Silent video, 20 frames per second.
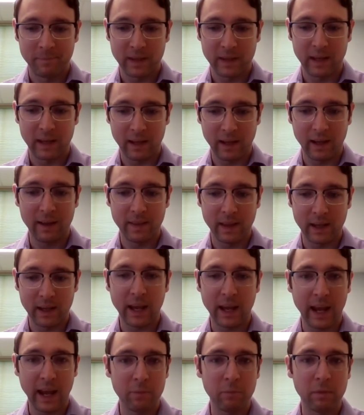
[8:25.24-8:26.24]
and they
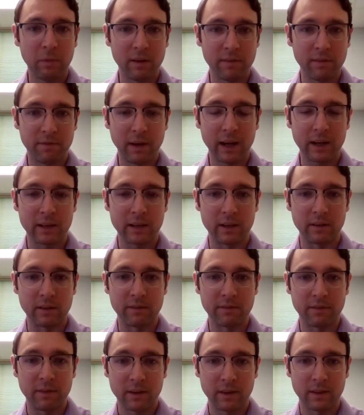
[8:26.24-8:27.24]
can be
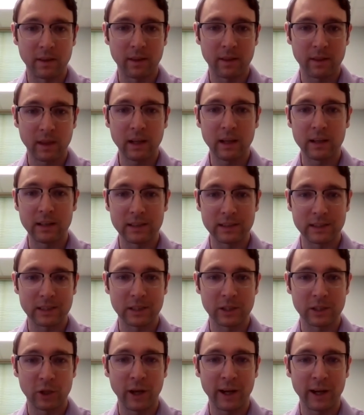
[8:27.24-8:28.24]
effective. The thing
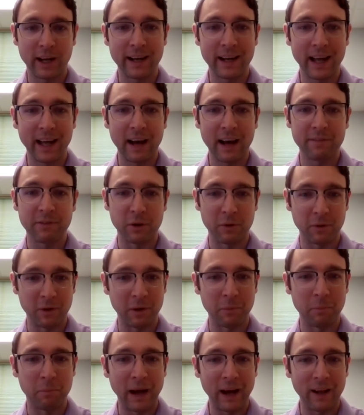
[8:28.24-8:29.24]
is, you kind of have
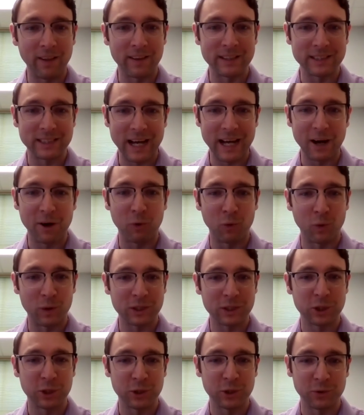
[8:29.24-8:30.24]
to balance out
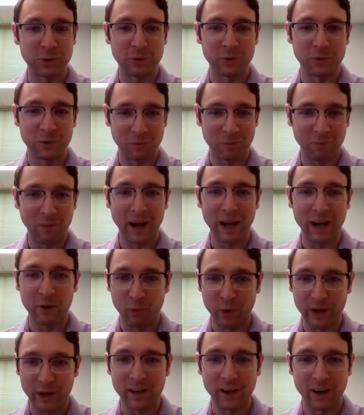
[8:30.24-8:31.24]
what you might
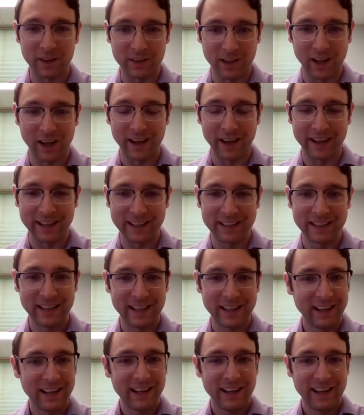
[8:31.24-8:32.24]
read online.
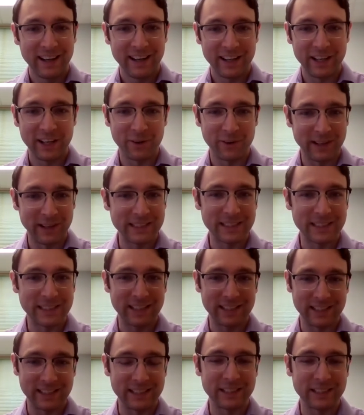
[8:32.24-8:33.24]
Is
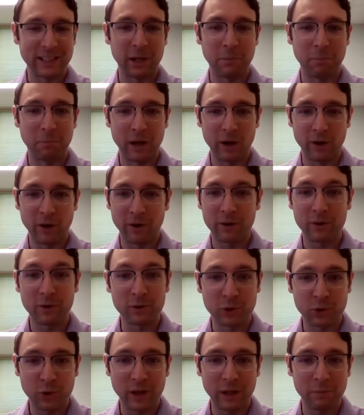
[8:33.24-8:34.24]
it a miracle
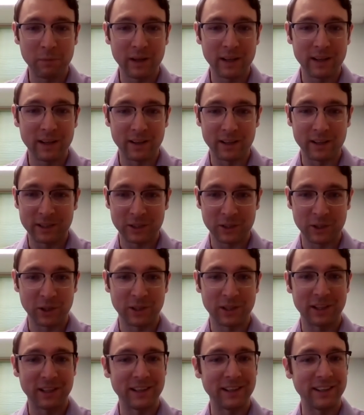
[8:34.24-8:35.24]
treatment that's
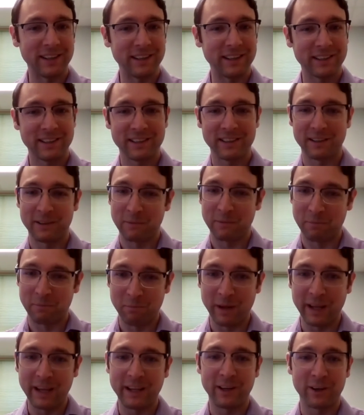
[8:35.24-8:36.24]
gonna
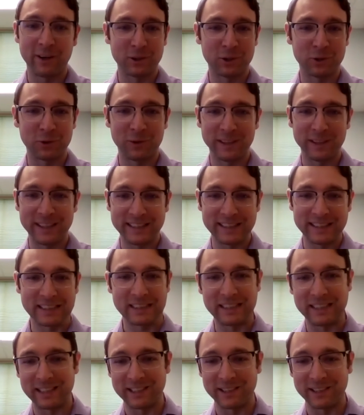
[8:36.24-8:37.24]
make your joints,
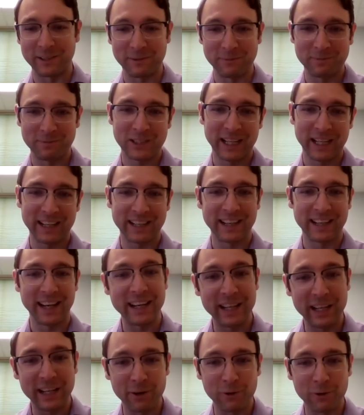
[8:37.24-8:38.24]
take an
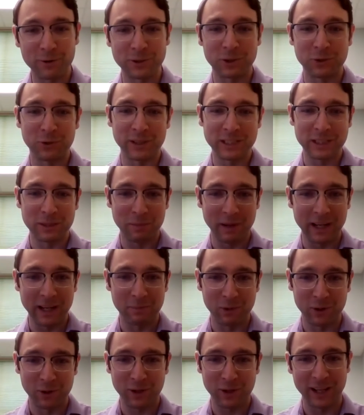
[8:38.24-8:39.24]
80-year-old's joints and make
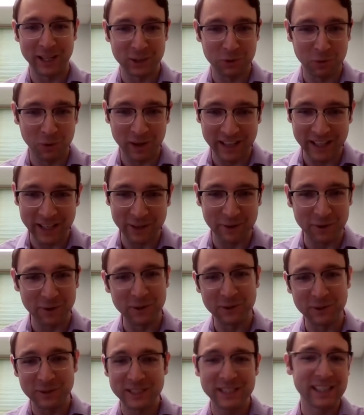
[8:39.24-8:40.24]
them look like a
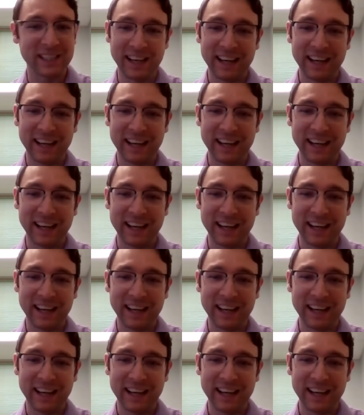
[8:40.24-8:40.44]
20-year-old's?